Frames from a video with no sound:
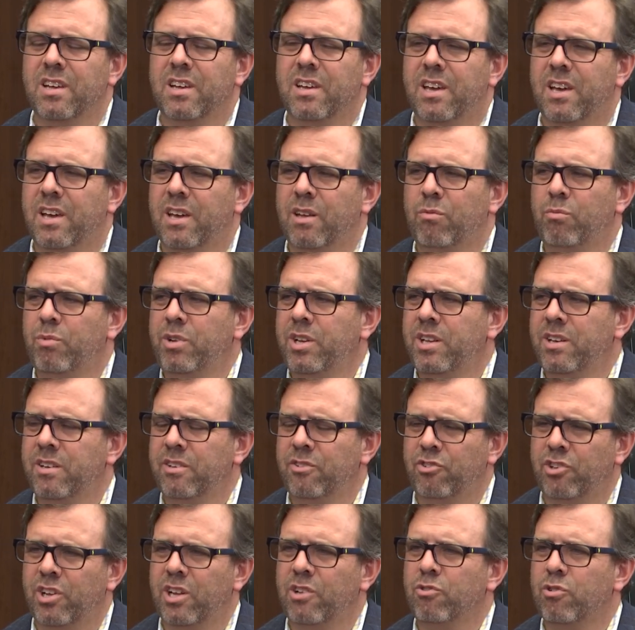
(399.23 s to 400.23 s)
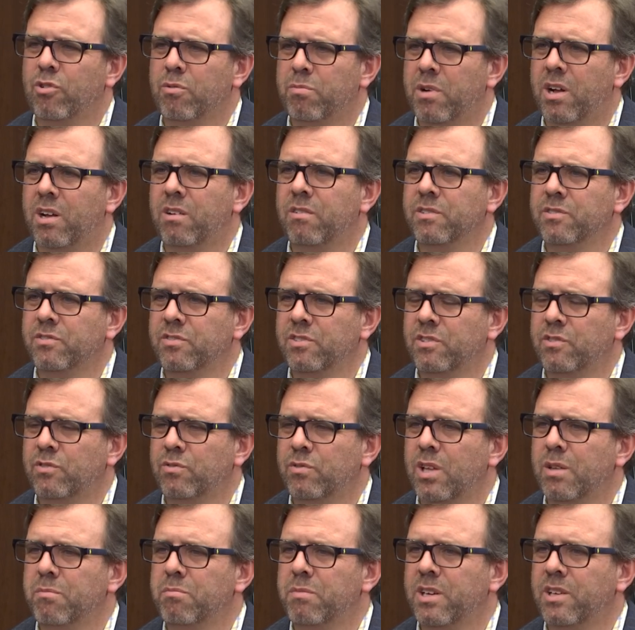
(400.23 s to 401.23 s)
And we need to change our policies
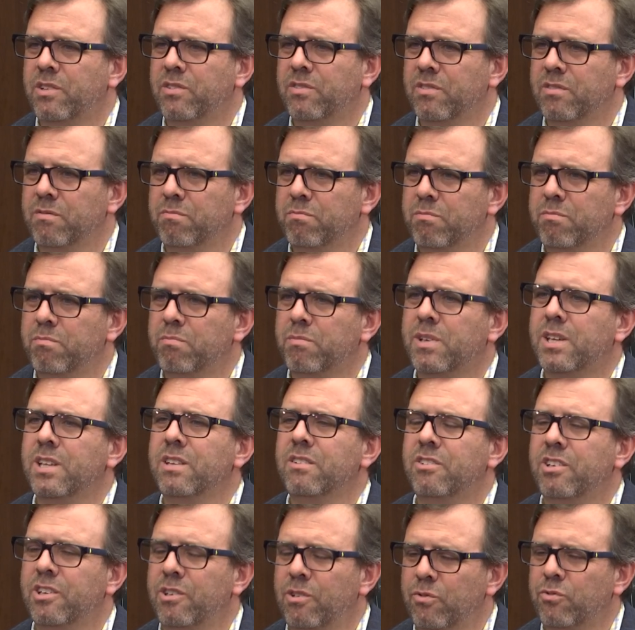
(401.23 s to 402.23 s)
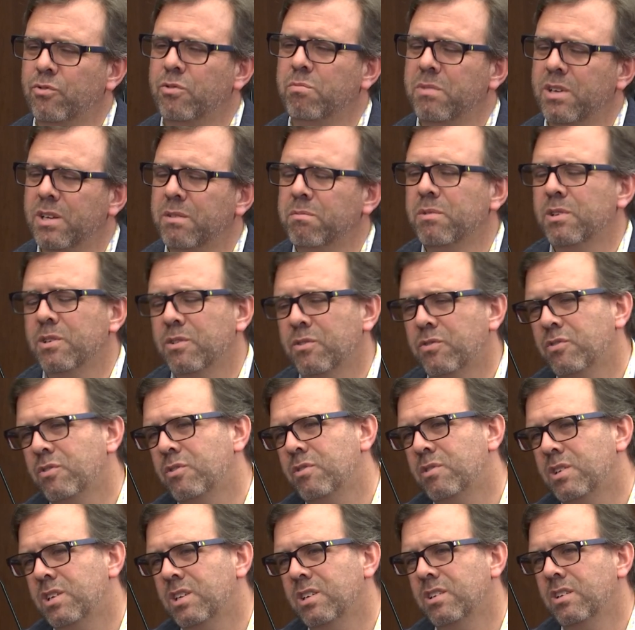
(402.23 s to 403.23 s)
so that makes it, continues to make
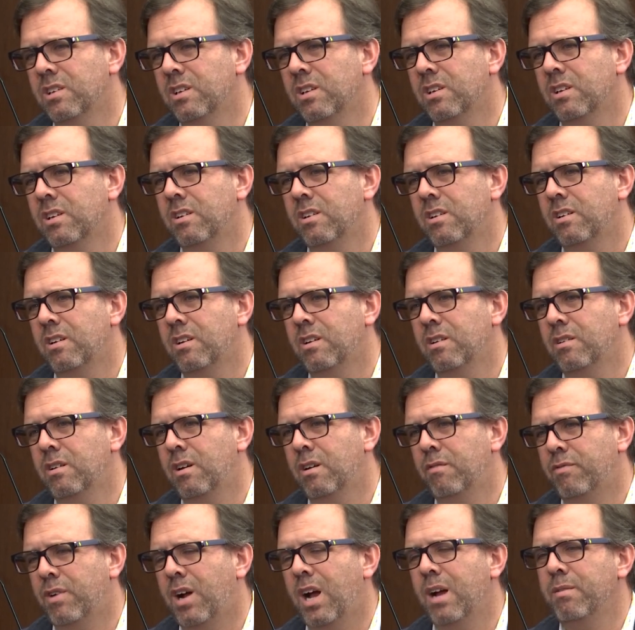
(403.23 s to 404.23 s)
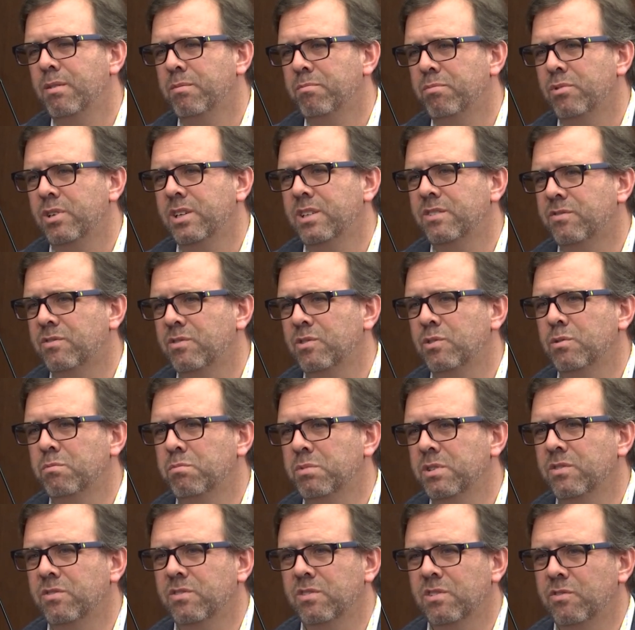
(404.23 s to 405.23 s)
Minnesota a, a vibrant place to do
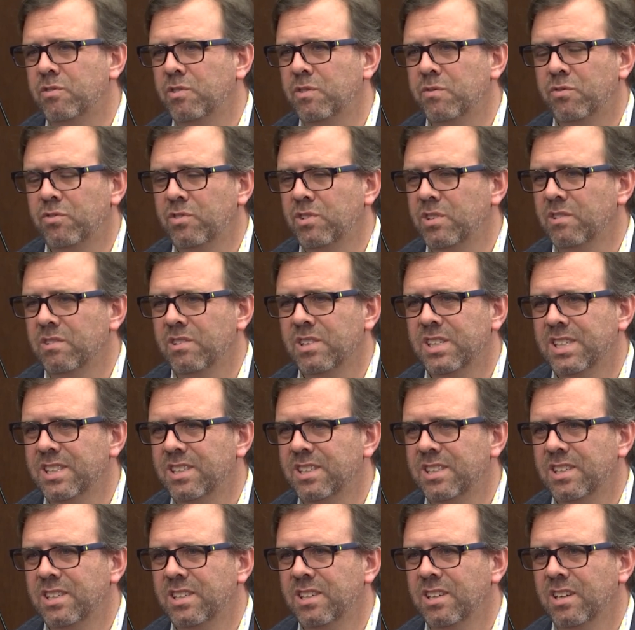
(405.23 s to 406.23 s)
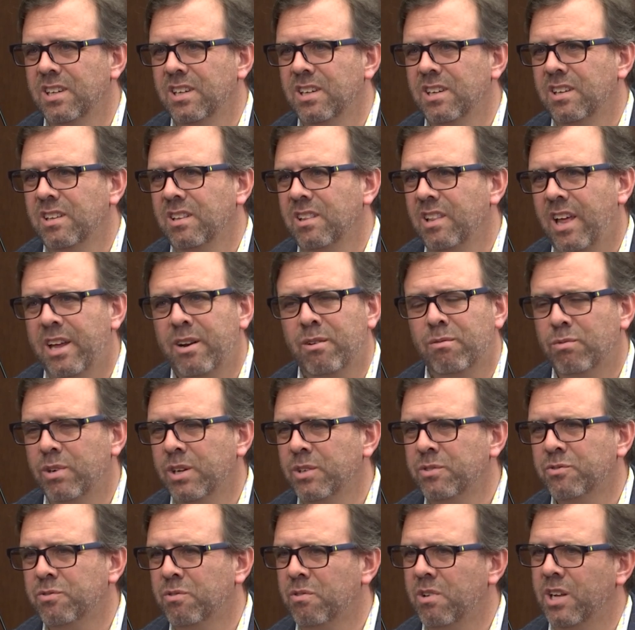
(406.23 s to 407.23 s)
business. You've seen lately a lot of
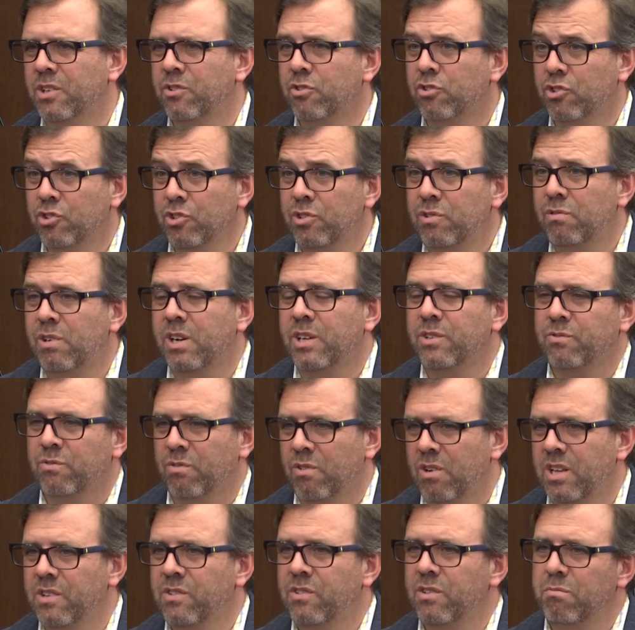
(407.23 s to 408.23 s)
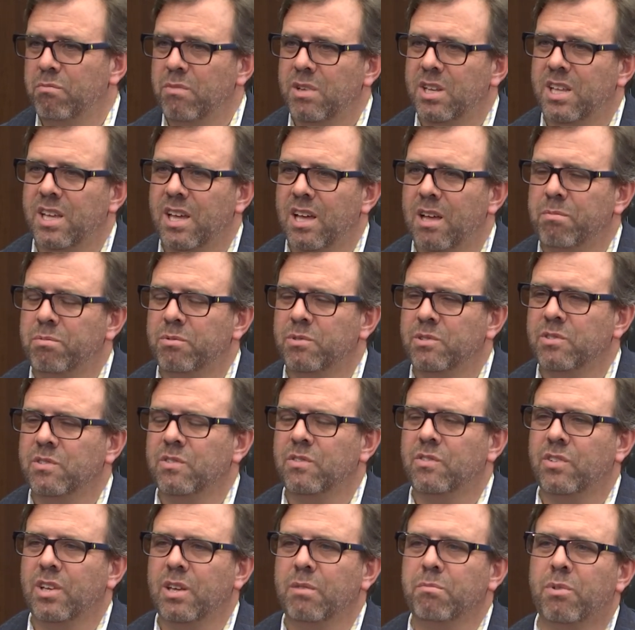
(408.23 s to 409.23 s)
restaurants, good restaurants in Minneapolis
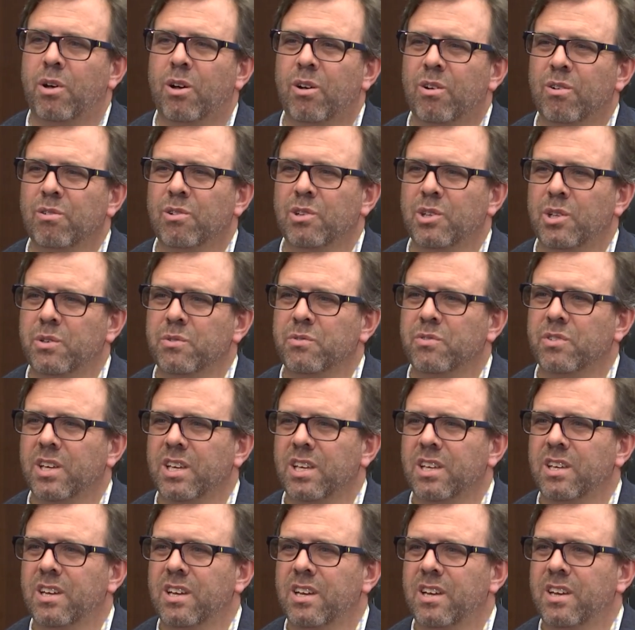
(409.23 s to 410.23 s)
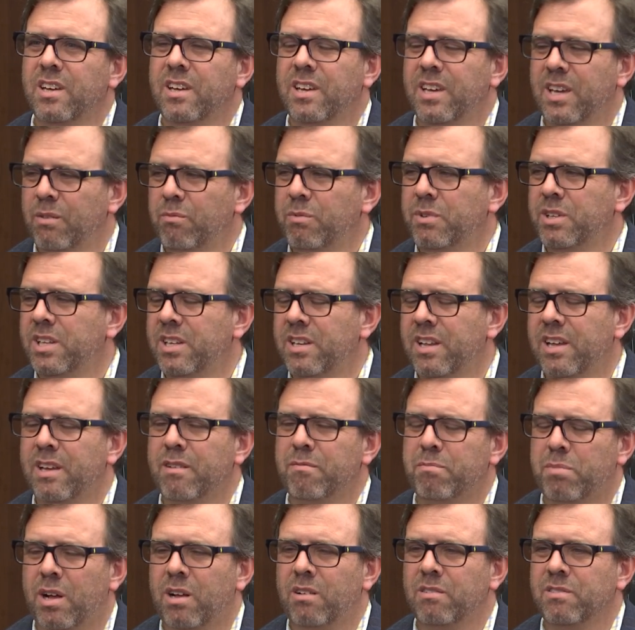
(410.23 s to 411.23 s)
and Saint Paul closing. And we need to
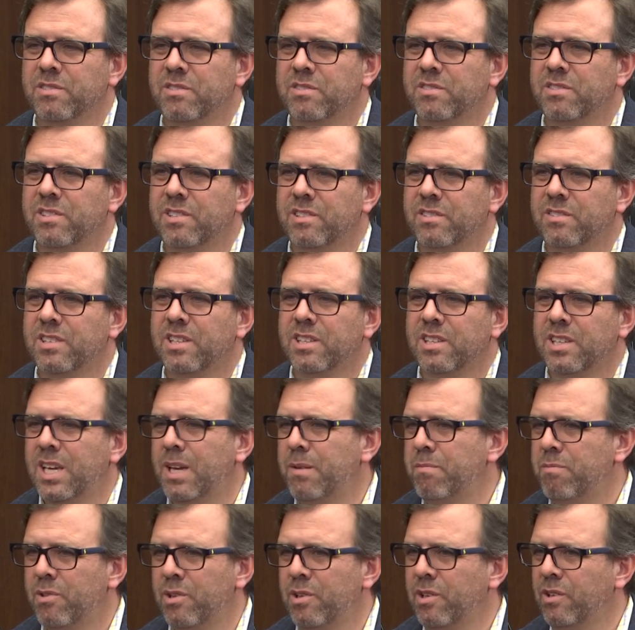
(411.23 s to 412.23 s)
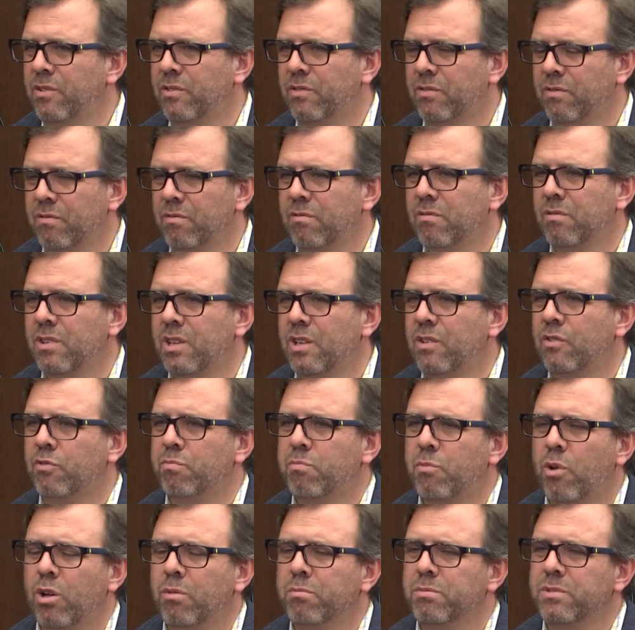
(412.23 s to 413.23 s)
have policies that keep these, these
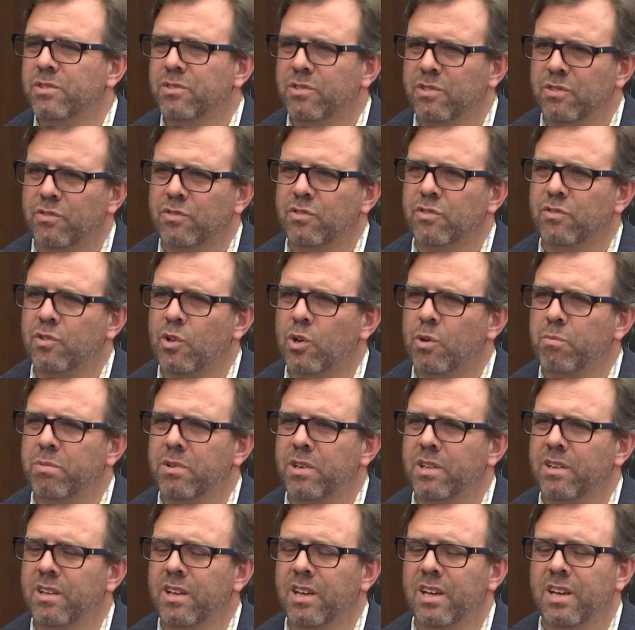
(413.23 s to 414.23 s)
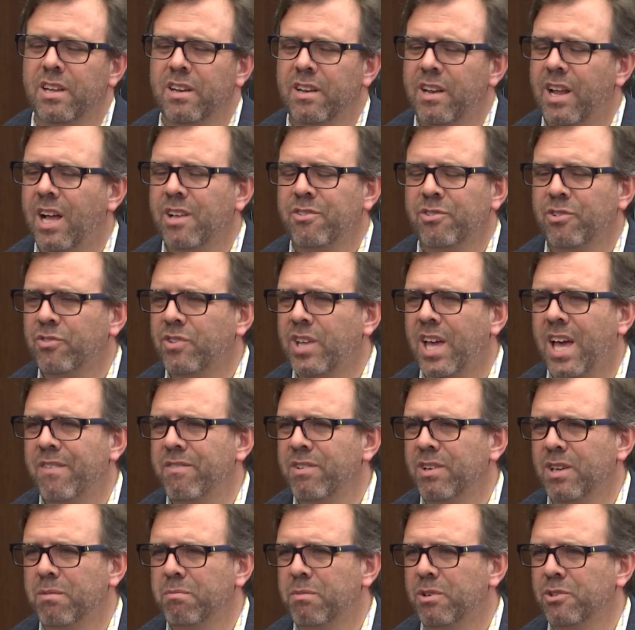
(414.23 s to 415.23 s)
small businesses open, not just
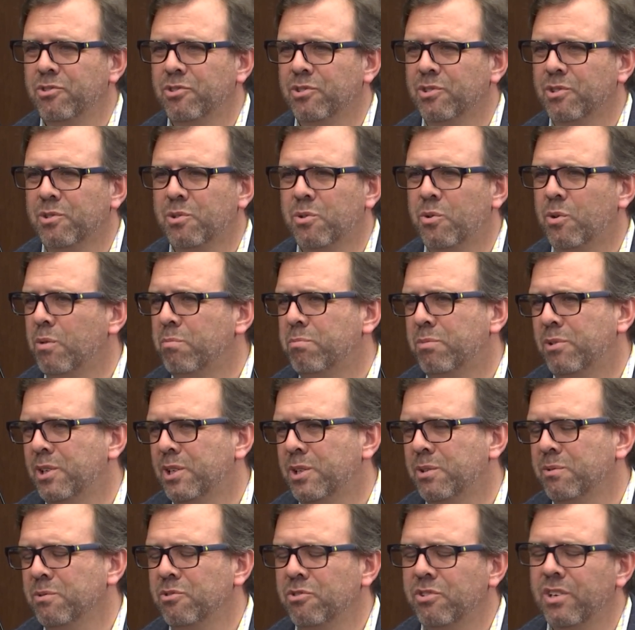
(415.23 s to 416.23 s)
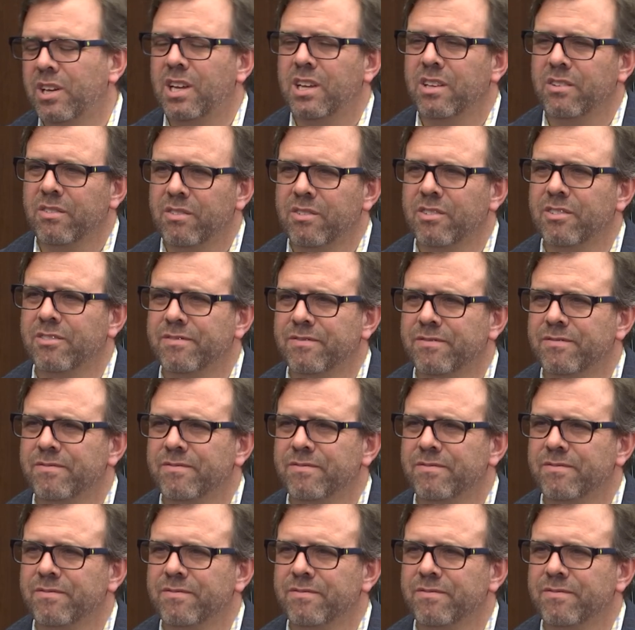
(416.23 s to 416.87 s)
having a bunch of corporate-owned chains.